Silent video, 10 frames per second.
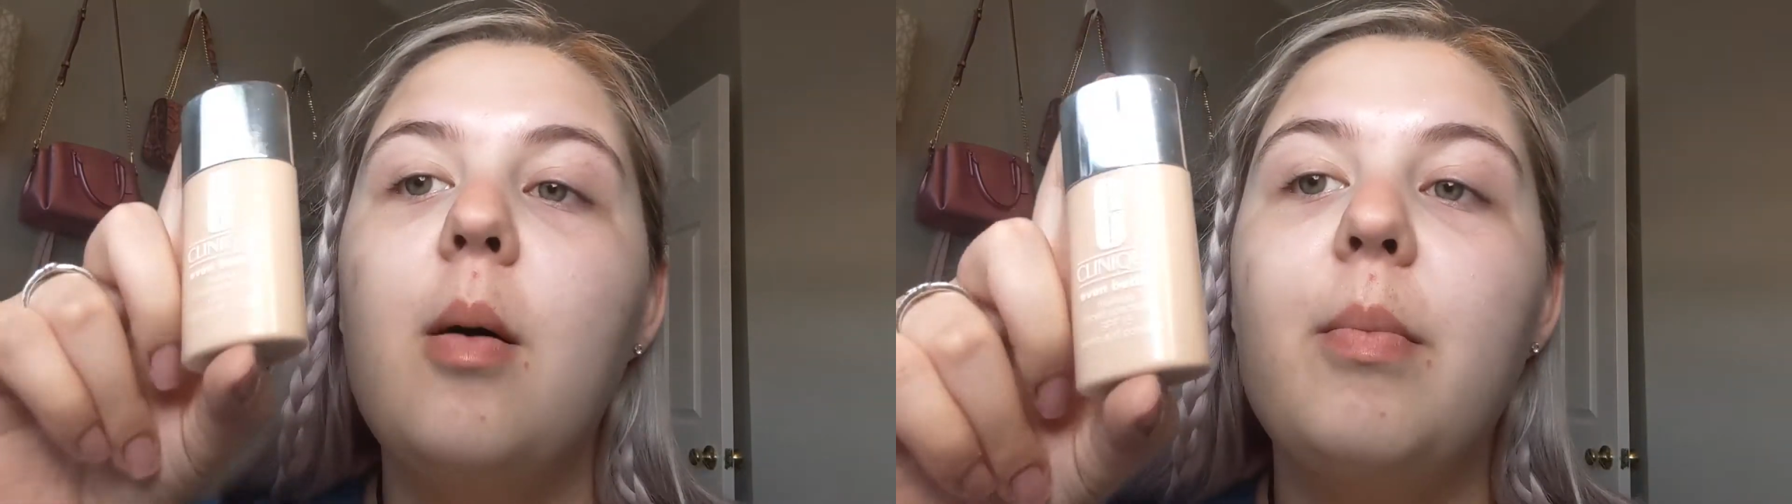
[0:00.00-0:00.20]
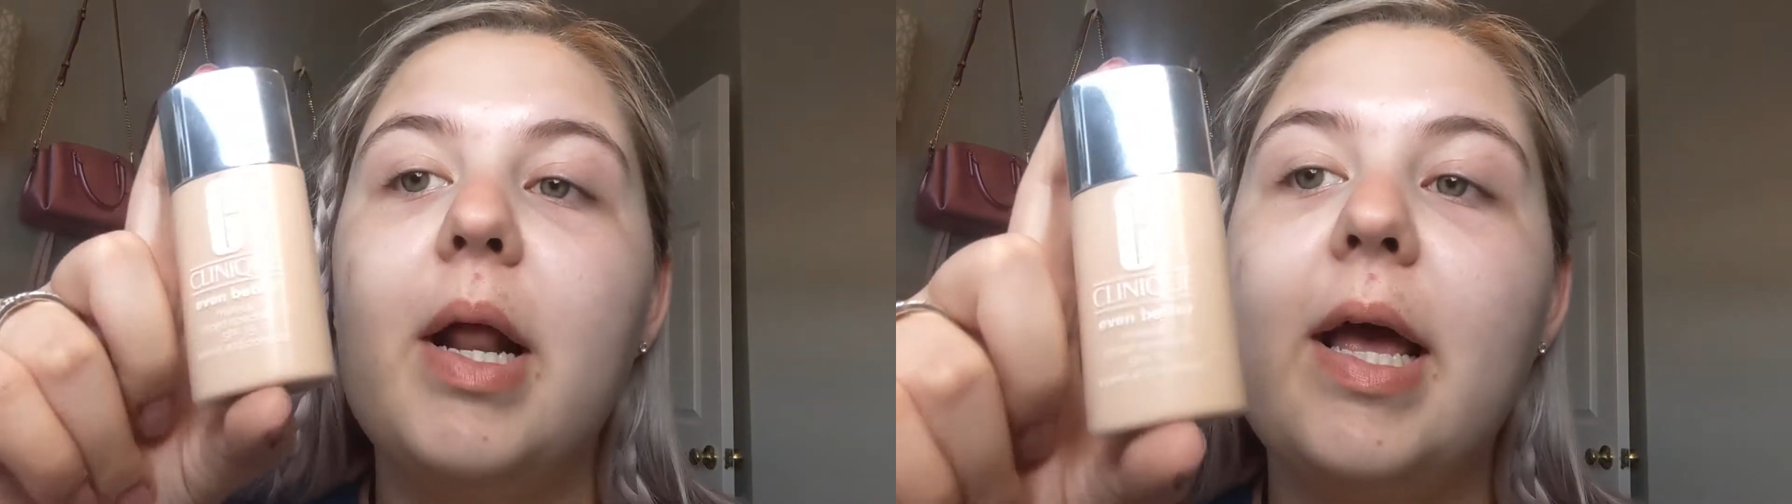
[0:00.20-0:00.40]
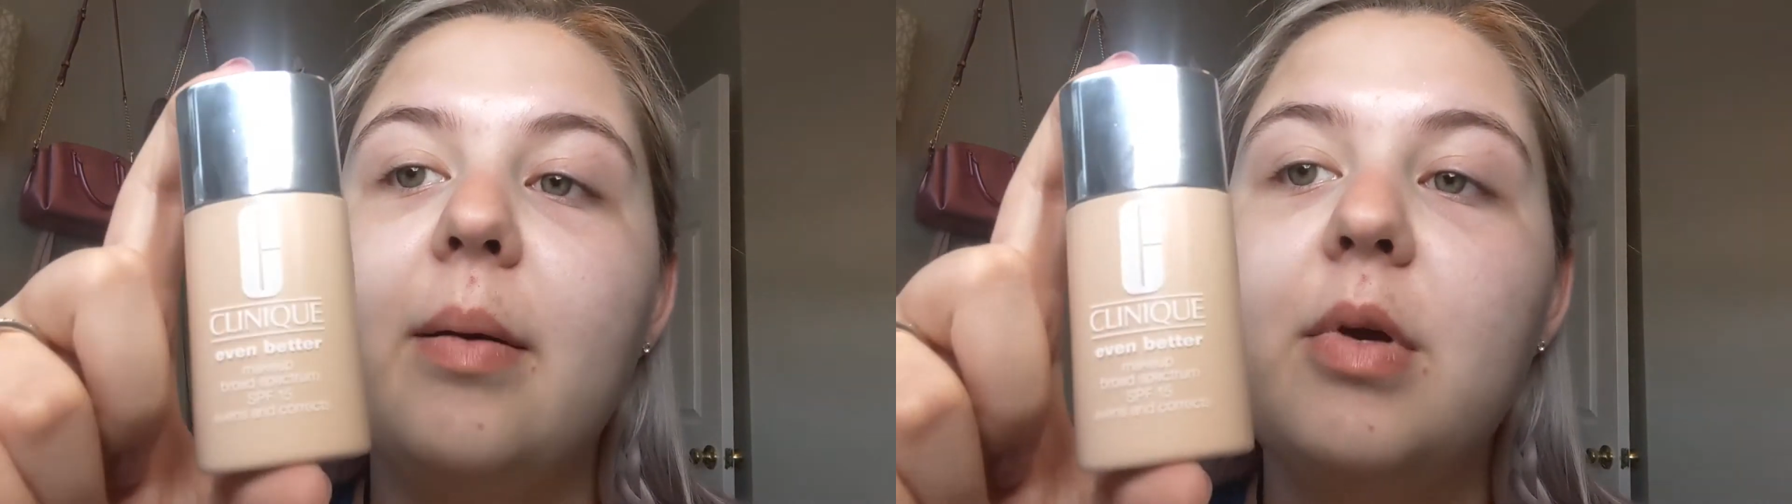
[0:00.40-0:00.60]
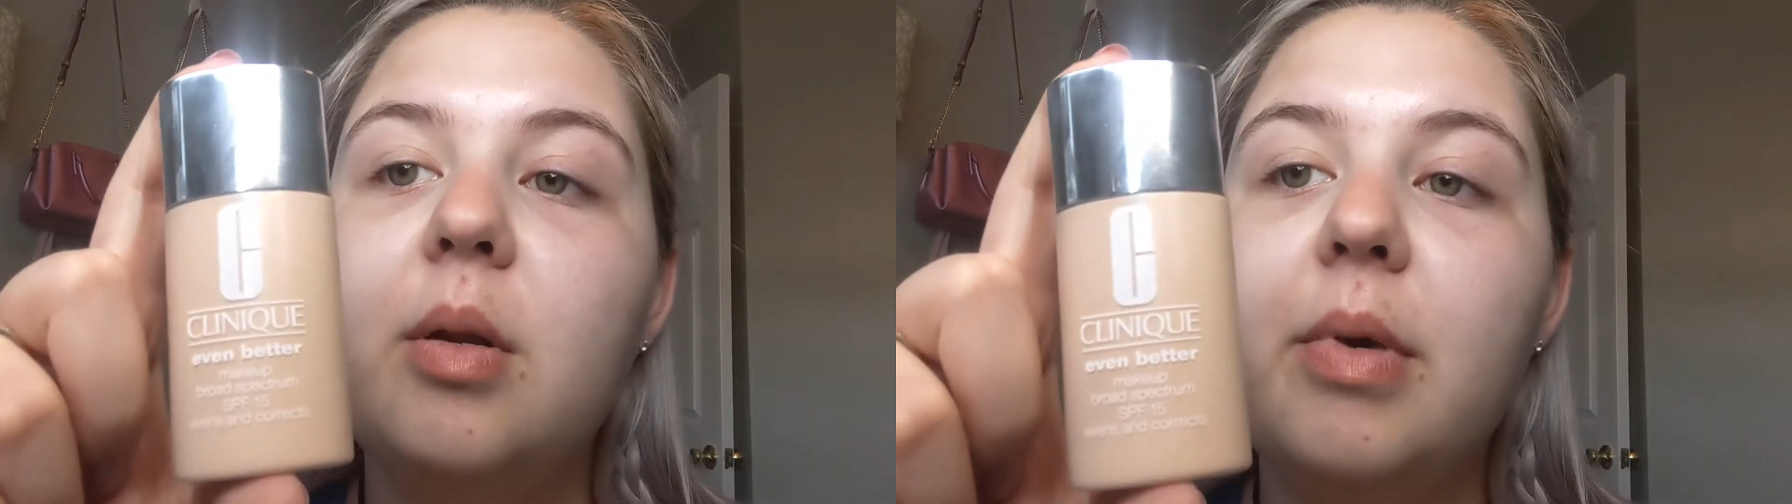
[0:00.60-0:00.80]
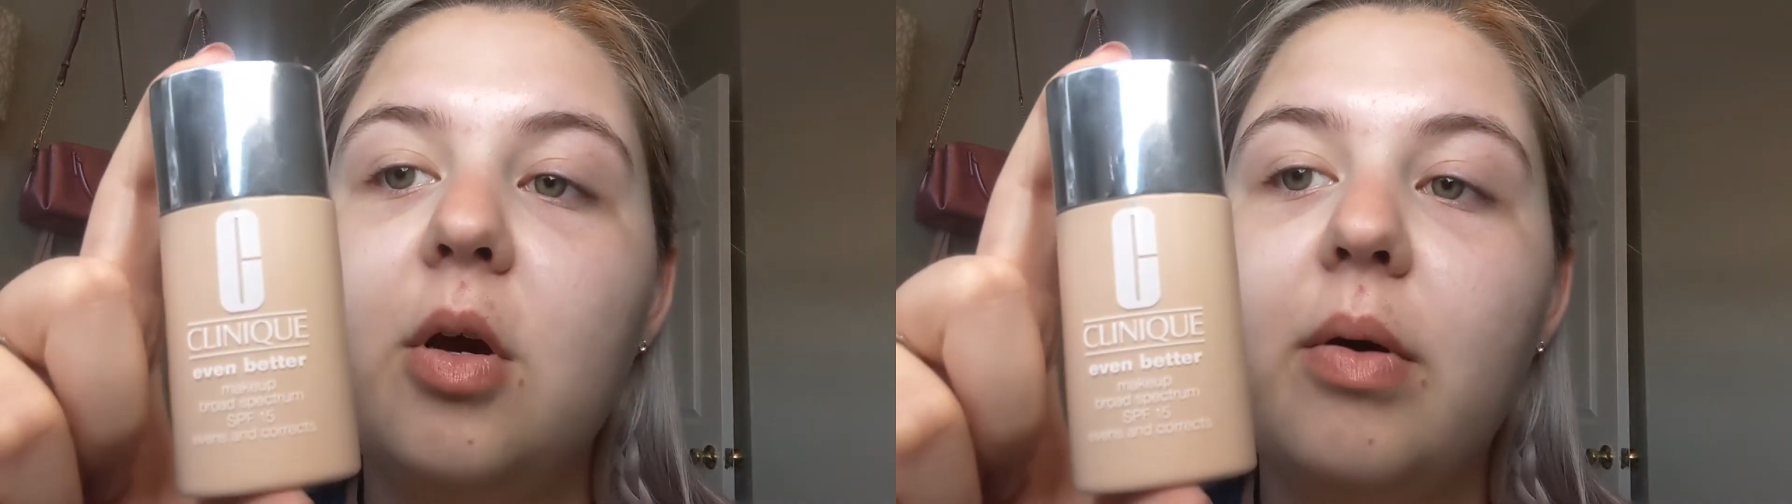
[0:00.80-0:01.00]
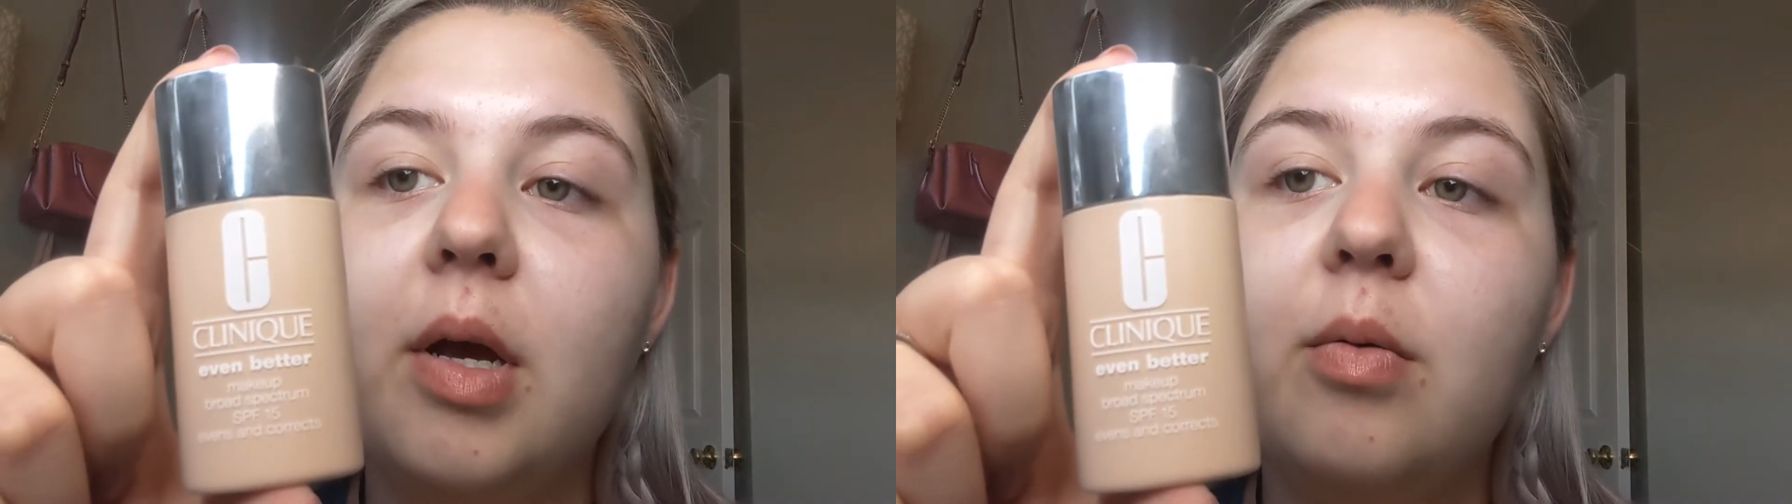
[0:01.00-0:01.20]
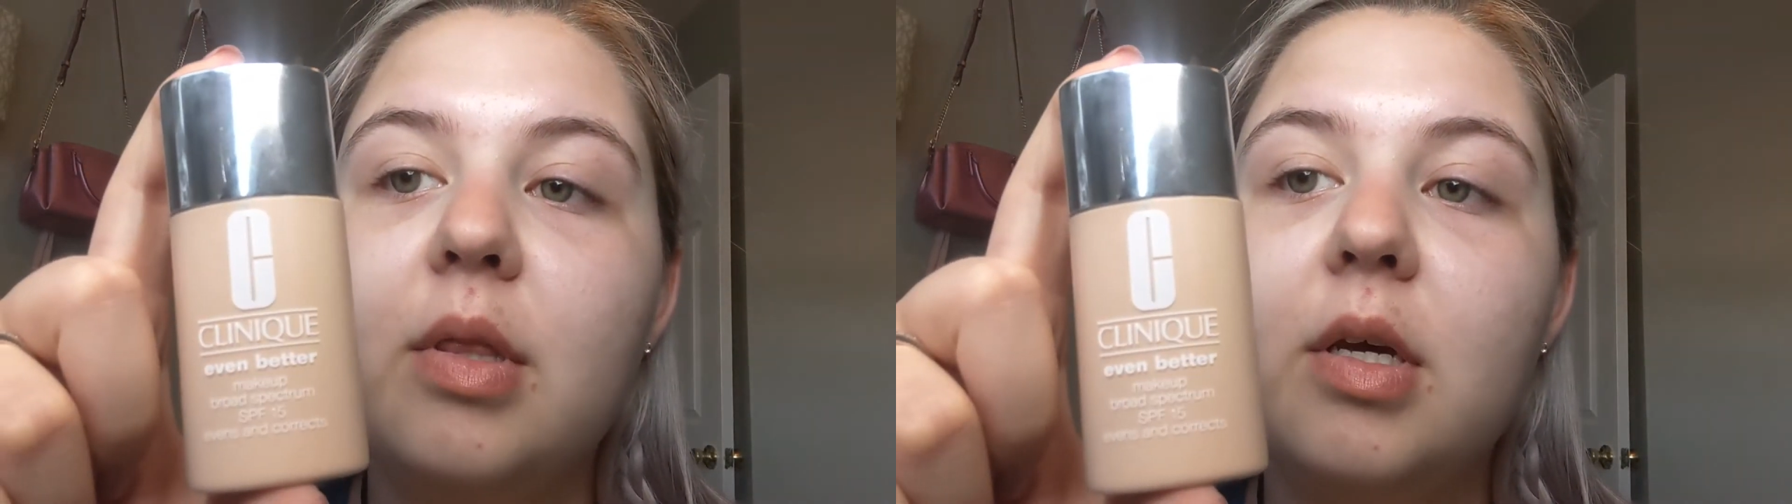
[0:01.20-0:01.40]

But I am going to be going in with